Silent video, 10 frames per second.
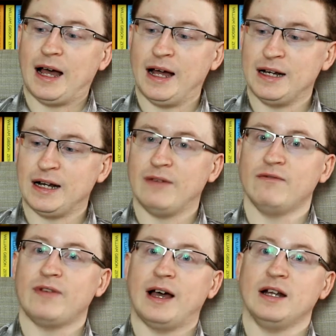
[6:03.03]
and
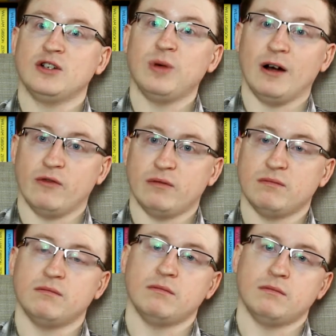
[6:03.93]
11th and 12th,
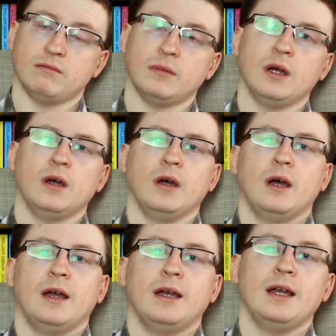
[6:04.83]

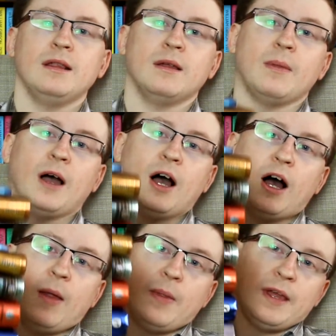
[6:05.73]
is
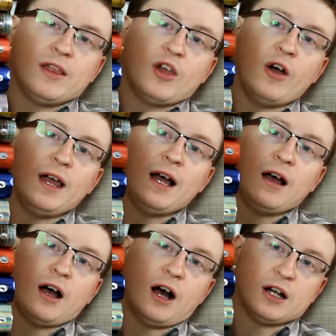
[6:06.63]
the
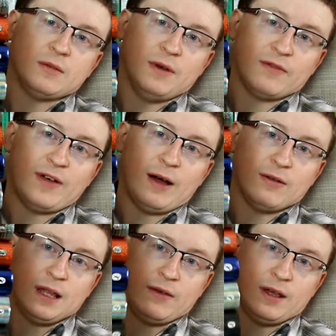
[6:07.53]
entire Artemis
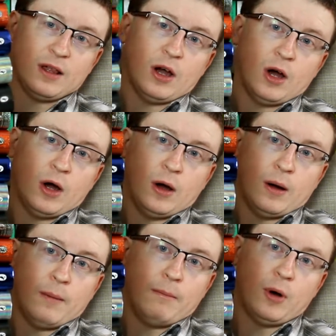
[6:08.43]
Fowl series
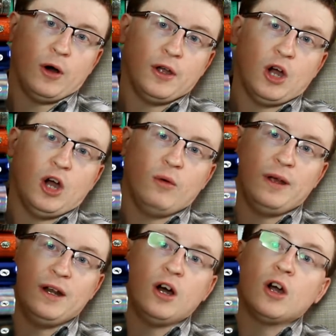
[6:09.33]
by
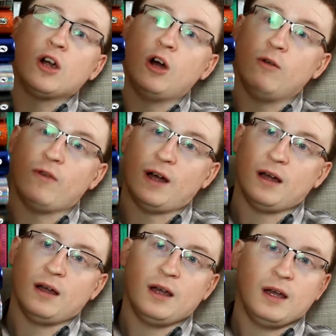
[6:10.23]
Owen
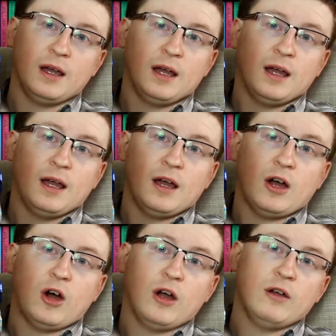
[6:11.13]
Colfer.
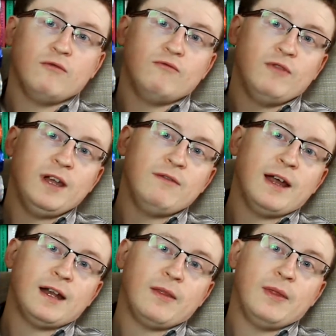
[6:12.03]
I
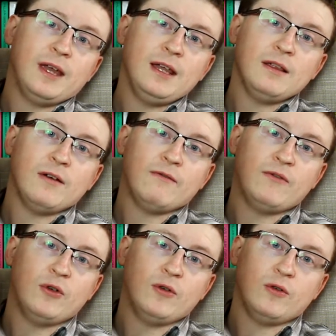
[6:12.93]
reread these
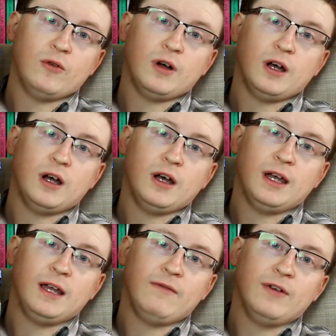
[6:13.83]
for
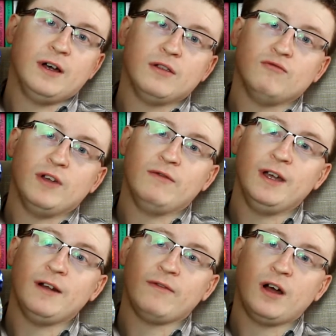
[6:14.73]
Aether
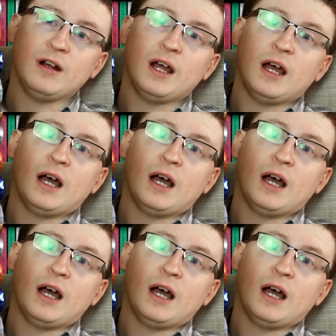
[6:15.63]
Rereaderathon,